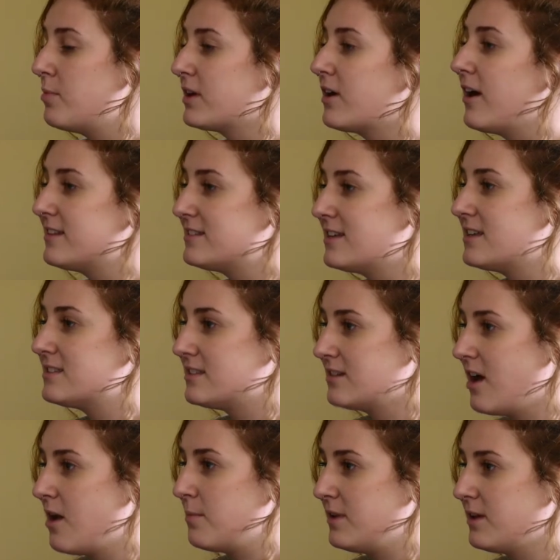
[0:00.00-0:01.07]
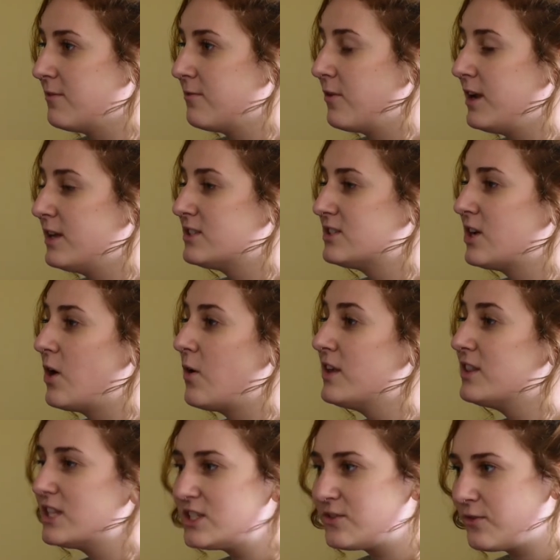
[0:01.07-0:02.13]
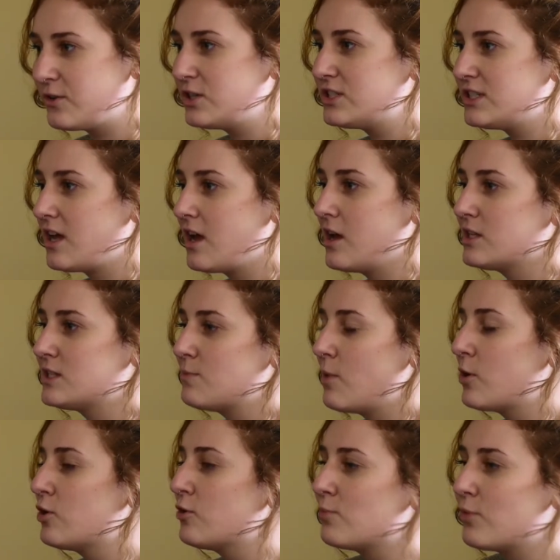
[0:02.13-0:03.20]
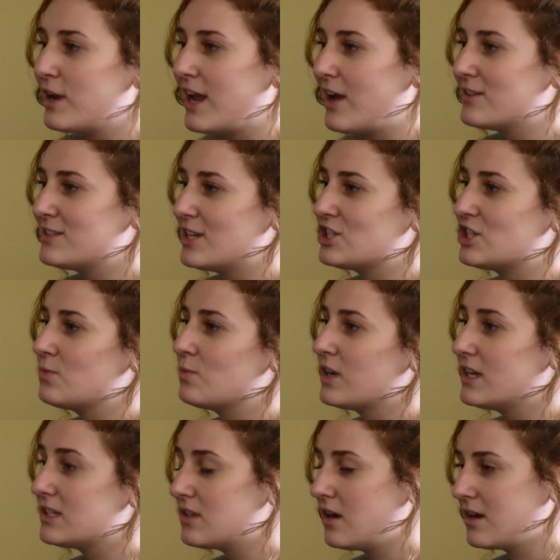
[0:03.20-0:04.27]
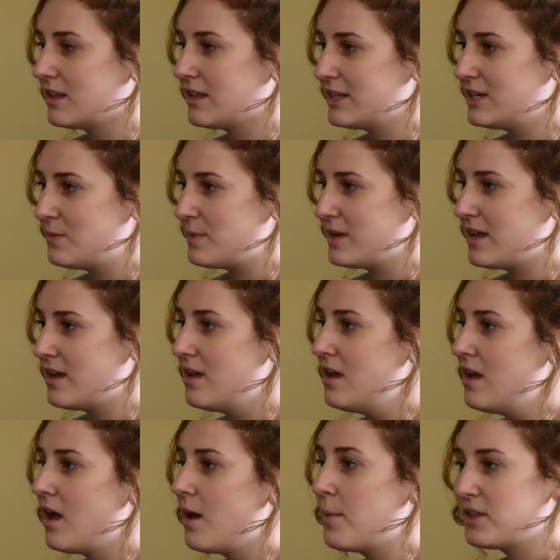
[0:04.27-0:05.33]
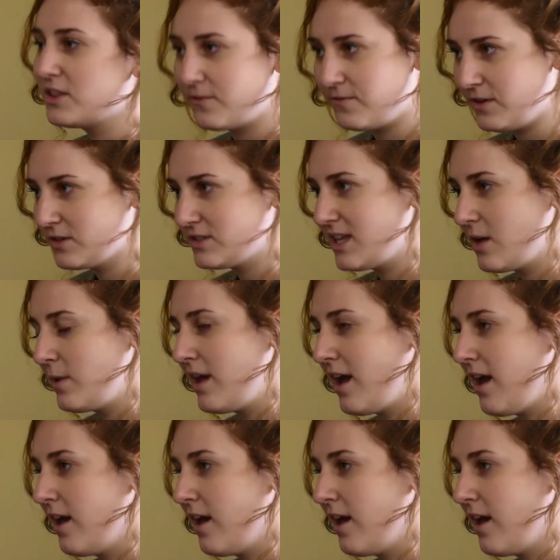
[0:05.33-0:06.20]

but God says to not be afraid. So in this first small group breakout session, we're going to talk a little bit about the fears that we